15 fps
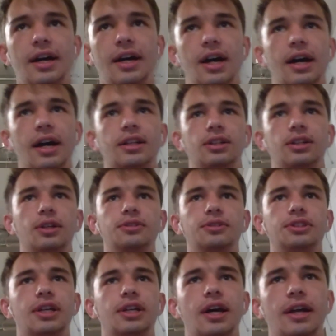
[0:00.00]
I
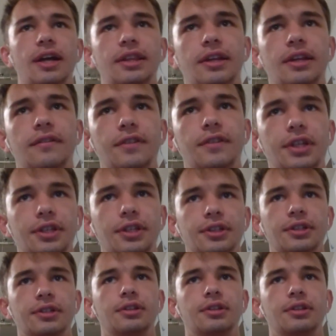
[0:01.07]
closed it at the end of the year.